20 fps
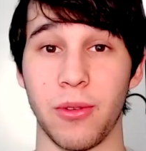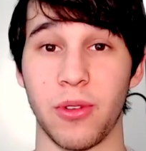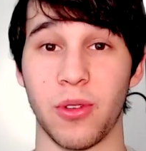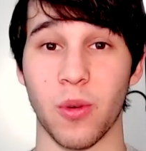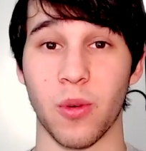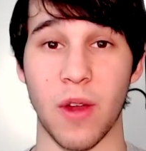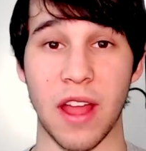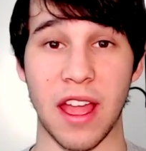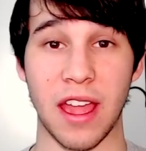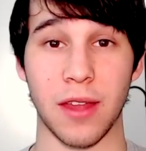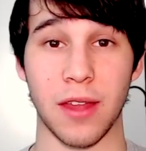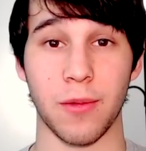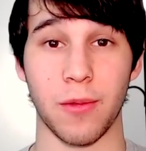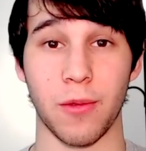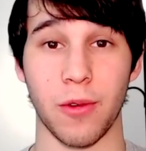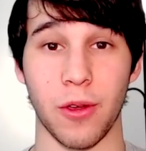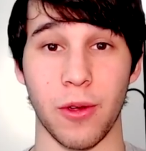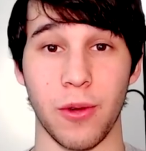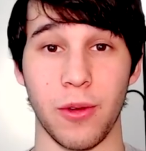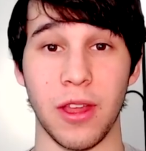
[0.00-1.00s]
Grand
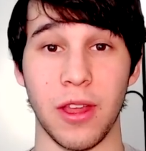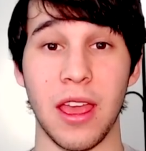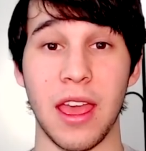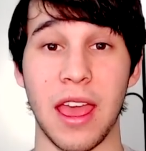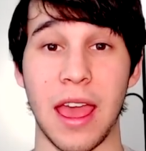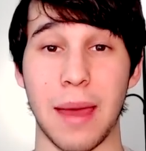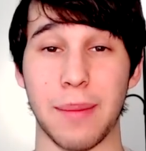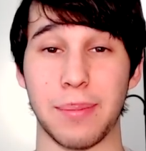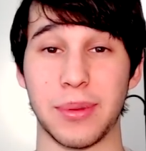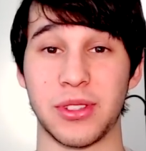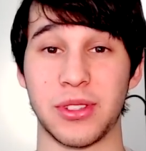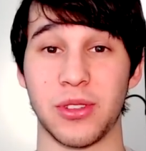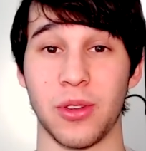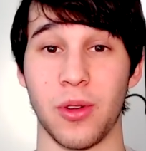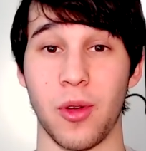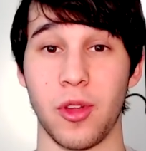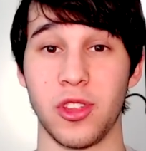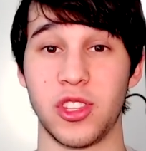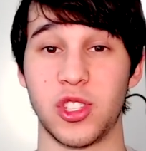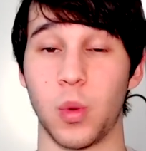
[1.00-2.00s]
Road,
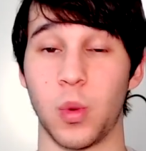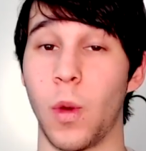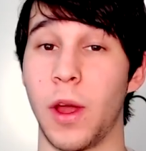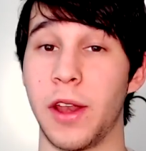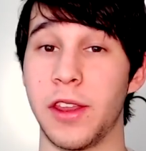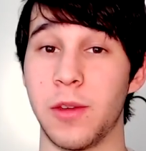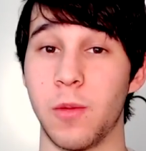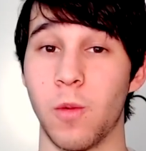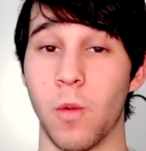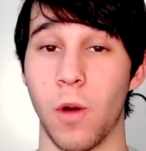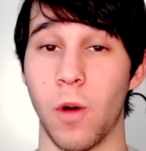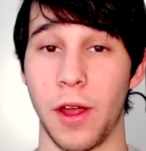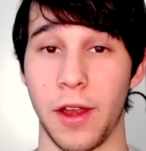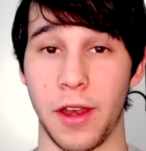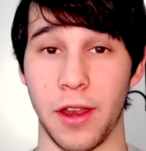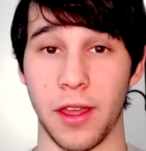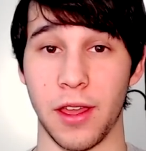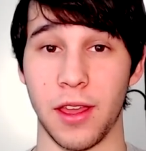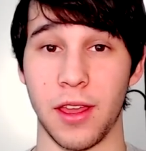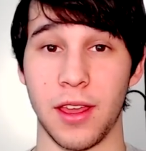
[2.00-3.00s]
episode
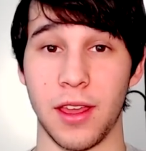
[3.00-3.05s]
21.